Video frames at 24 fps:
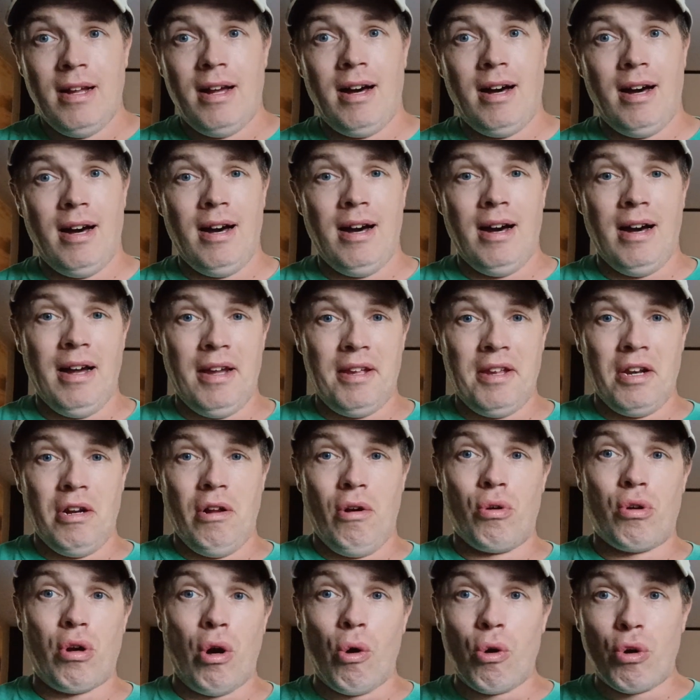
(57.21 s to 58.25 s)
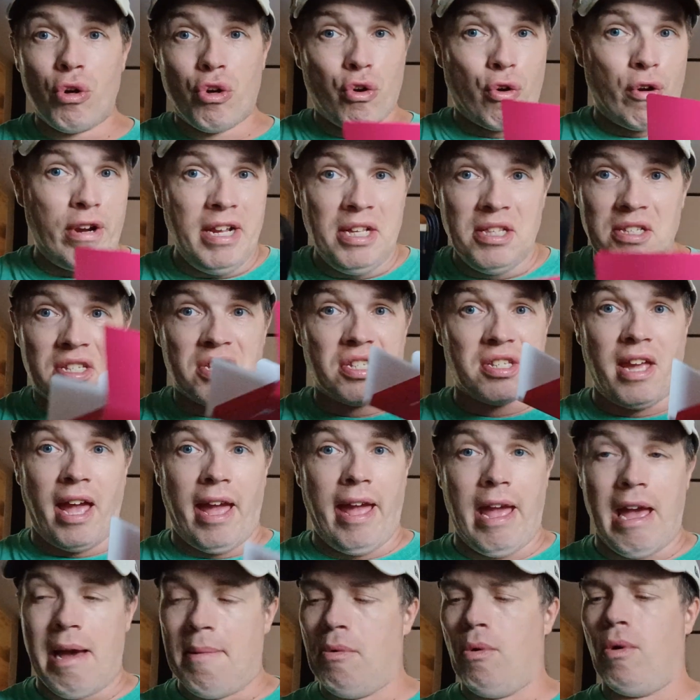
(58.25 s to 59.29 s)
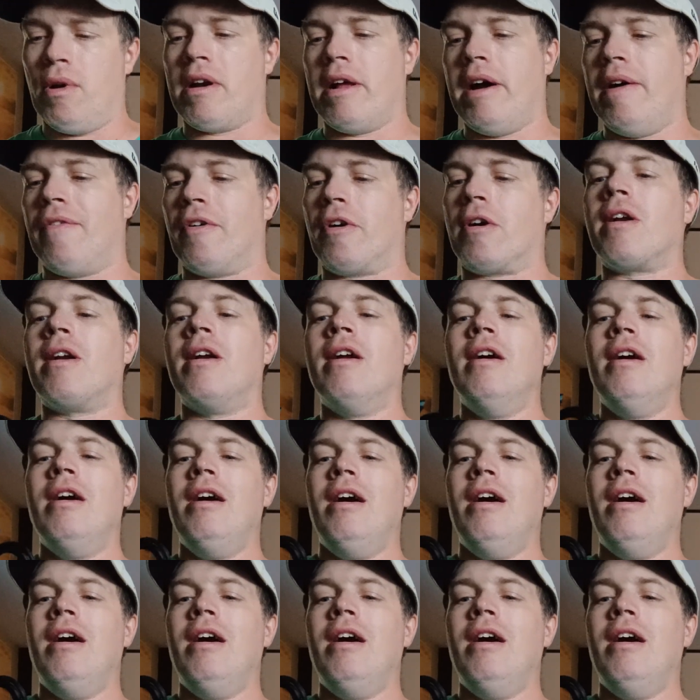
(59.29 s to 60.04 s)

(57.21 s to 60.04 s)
Go green scam or whatever.